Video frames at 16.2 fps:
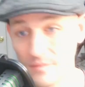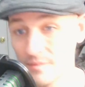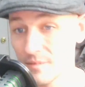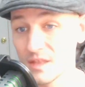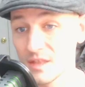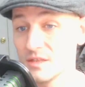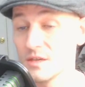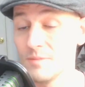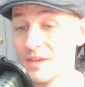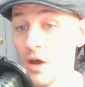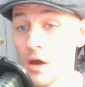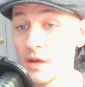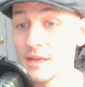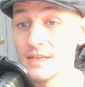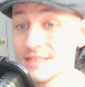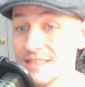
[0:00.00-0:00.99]
to be
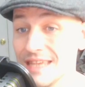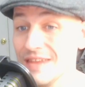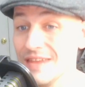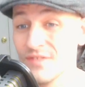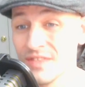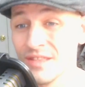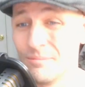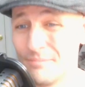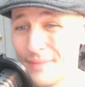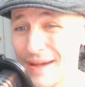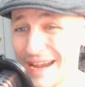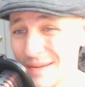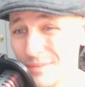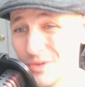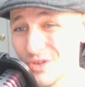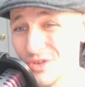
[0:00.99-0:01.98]
honest, even the
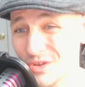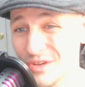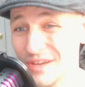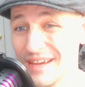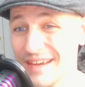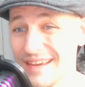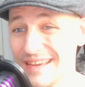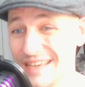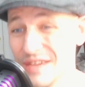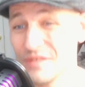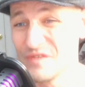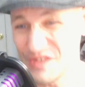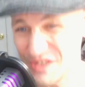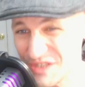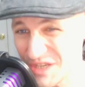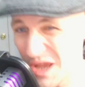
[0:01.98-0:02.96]
Bible gives
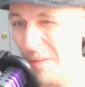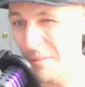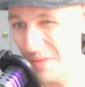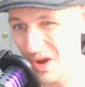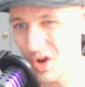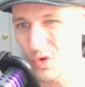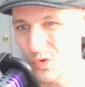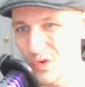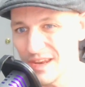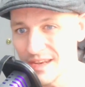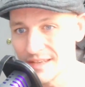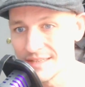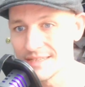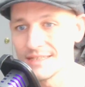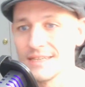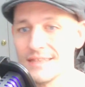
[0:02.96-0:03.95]
some
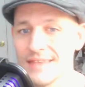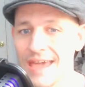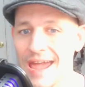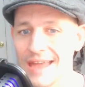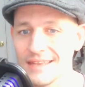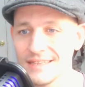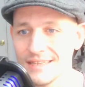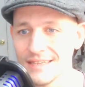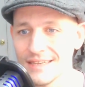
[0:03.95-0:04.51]
credence to that.